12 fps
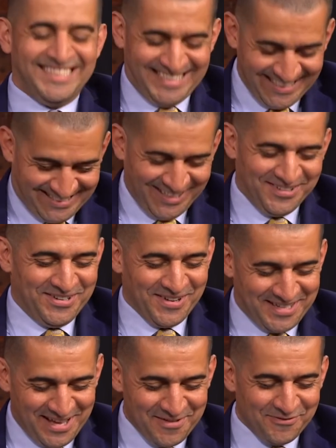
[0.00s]
each his own.
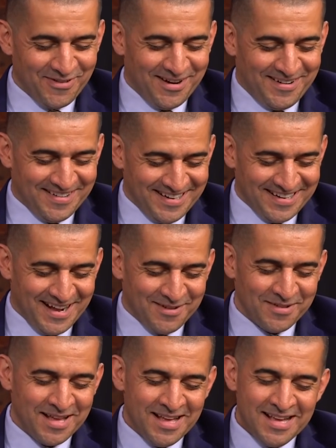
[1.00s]
Okay, fair enough.